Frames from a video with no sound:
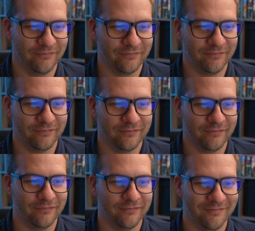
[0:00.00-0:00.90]

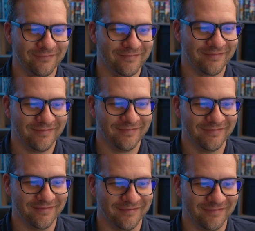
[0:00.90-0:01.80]

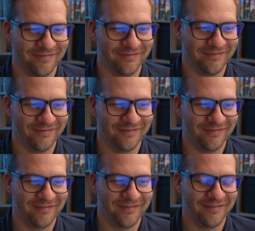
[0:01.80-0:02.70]
(not speaking)